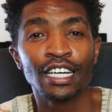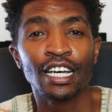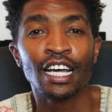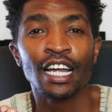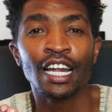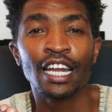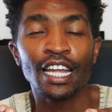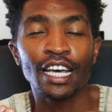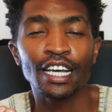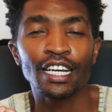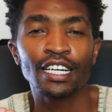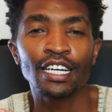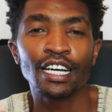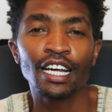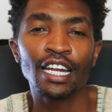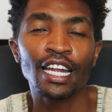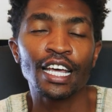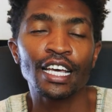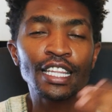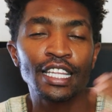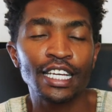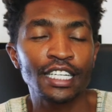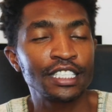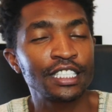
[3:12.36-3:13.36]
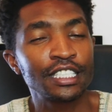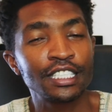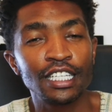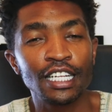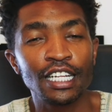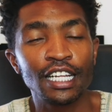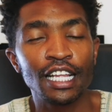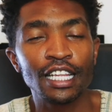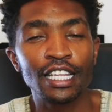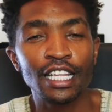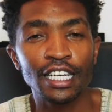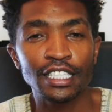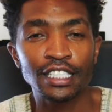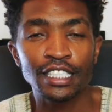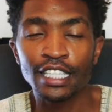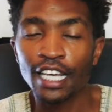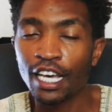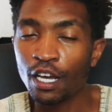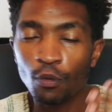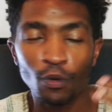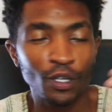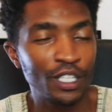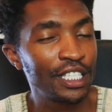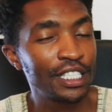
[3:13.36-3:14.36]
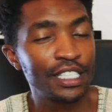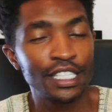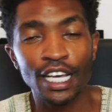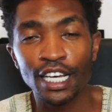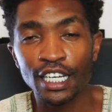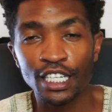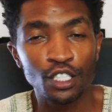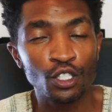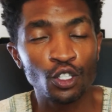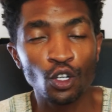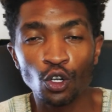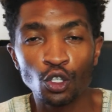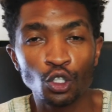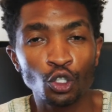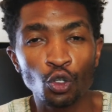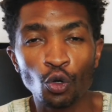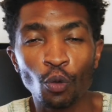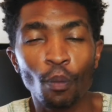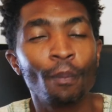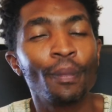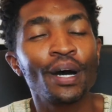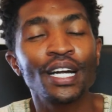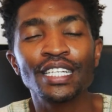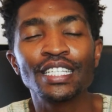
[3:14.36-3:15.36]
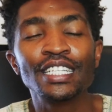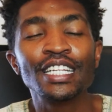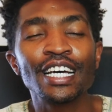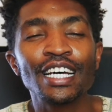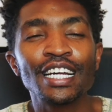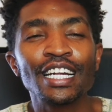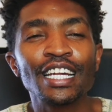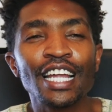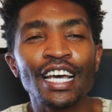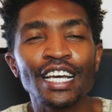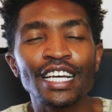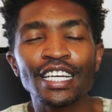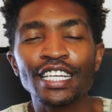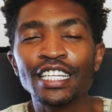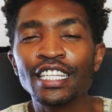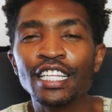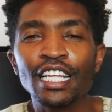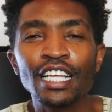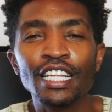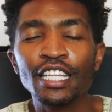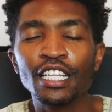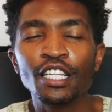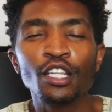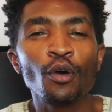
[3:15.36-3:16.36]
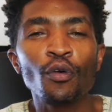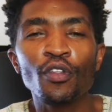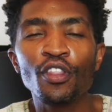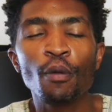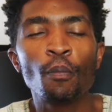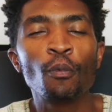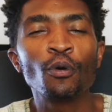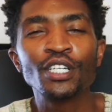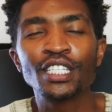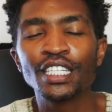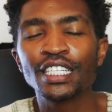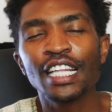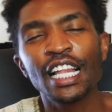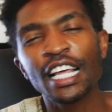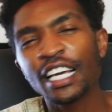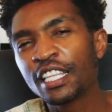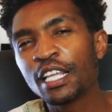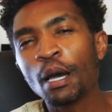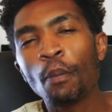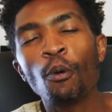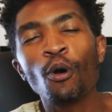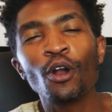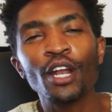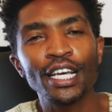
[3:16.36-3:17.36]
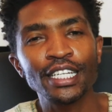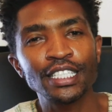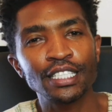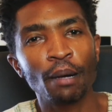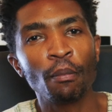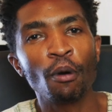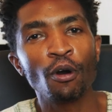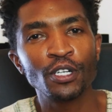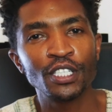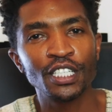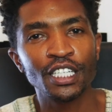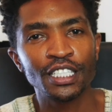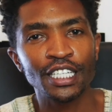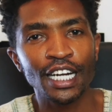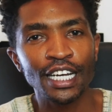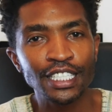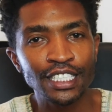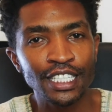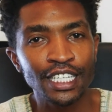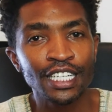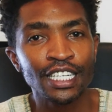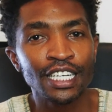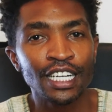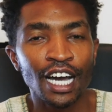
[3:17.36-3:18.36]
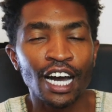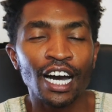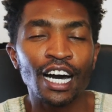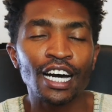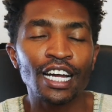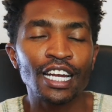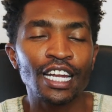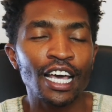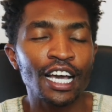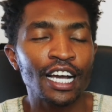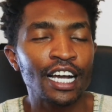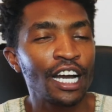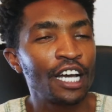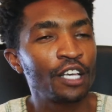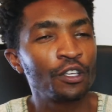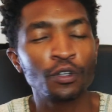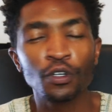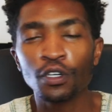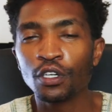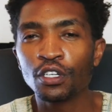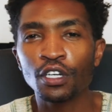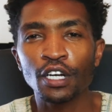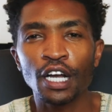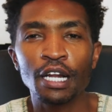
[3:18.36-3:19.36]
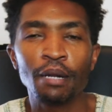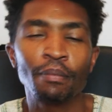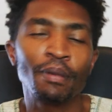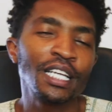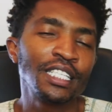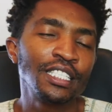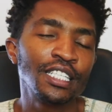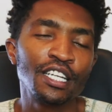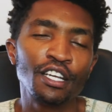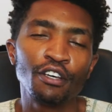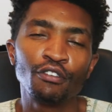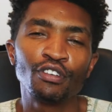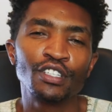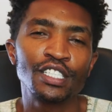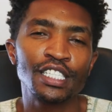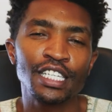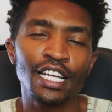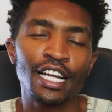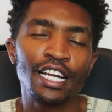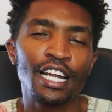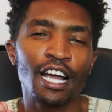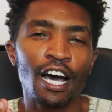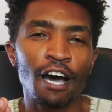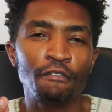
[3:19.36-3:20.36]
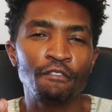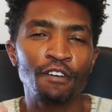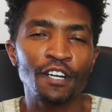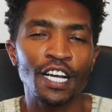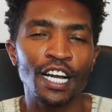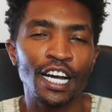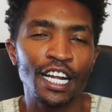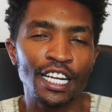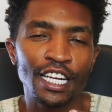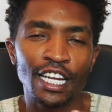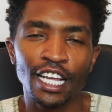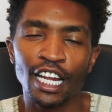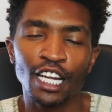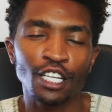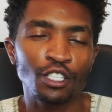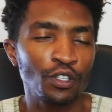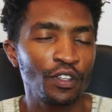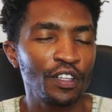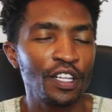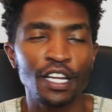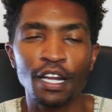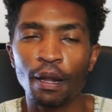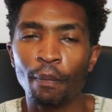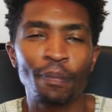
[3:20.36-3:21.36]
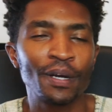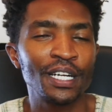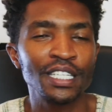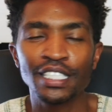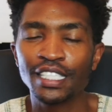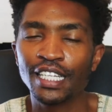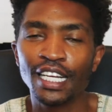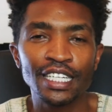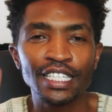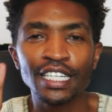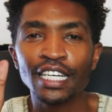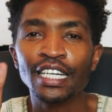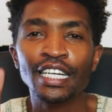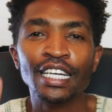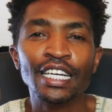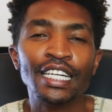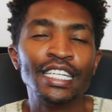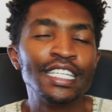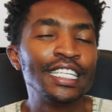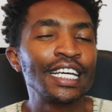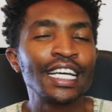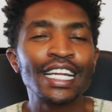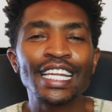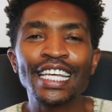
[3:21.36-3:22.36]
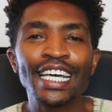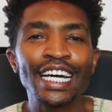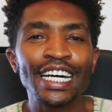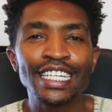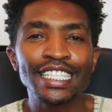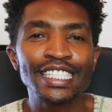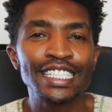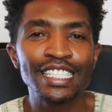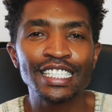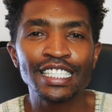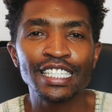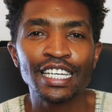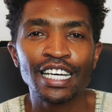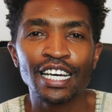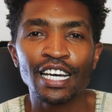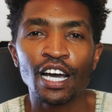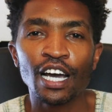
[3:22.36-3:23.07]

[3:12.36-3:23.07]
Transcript: they're saying what he's saying is not true, but they're in the way they put it, they're polite about it, right? You can imagine if it's an African election, then a president declares